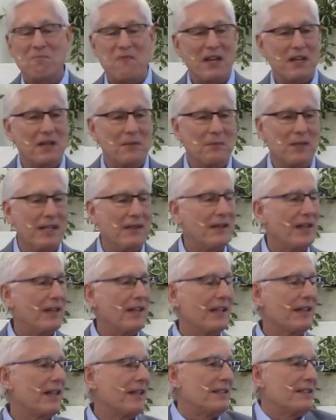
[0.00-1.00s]
They couldn't believe that.
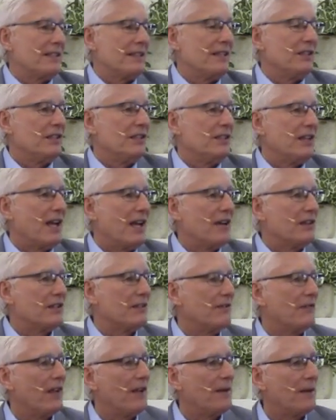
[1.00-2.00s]
They, the sons and daughters
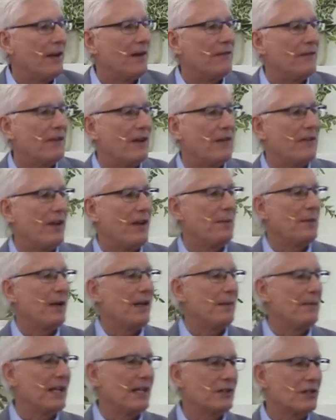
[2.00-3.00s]
of, of, of
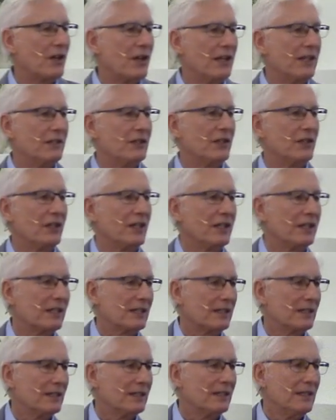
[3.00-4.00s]
Abraham, that's all it
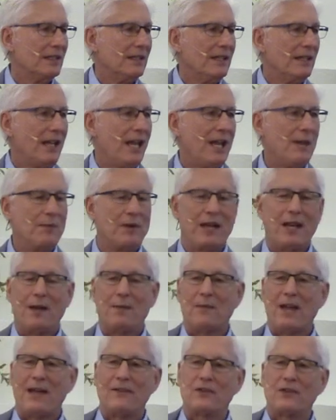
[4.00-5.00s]
took.
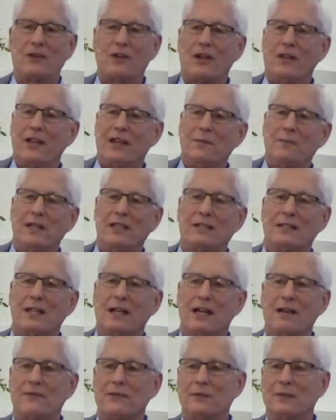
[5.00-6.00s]
Abraham, after all, they'd been
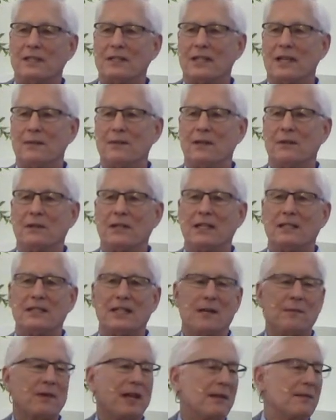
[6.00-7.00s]
taught from the time they were kids.
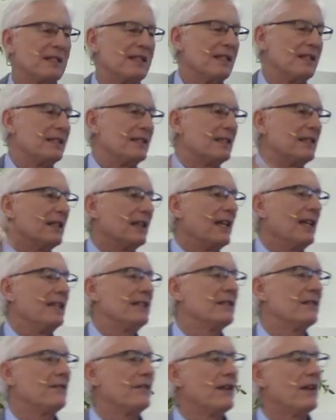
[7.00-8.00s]
Abraham sits at the
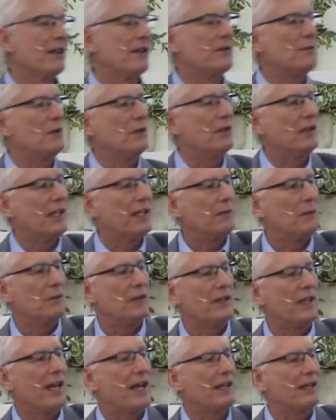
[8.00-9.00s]
gates of hell and will, let,
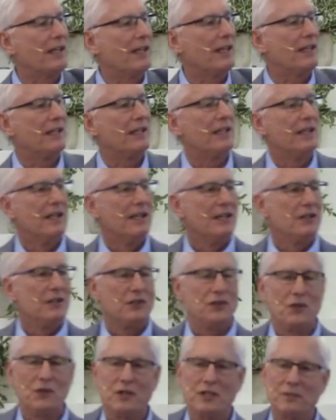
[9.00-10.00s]
will not let a
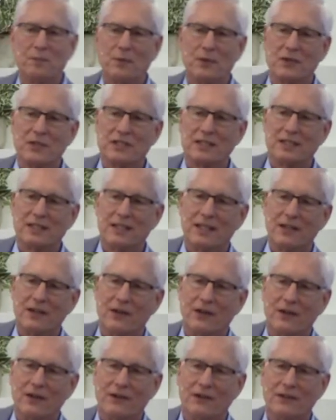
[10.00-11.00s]
Jewish person
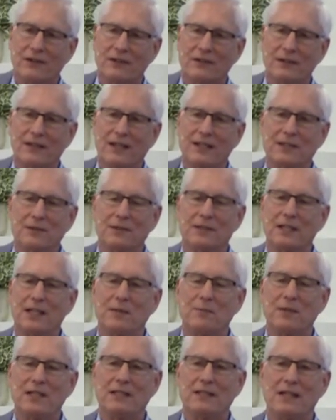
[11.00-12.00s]
enter. That's what
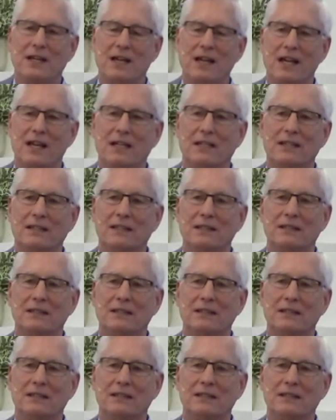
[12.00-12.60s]
they'd been taught.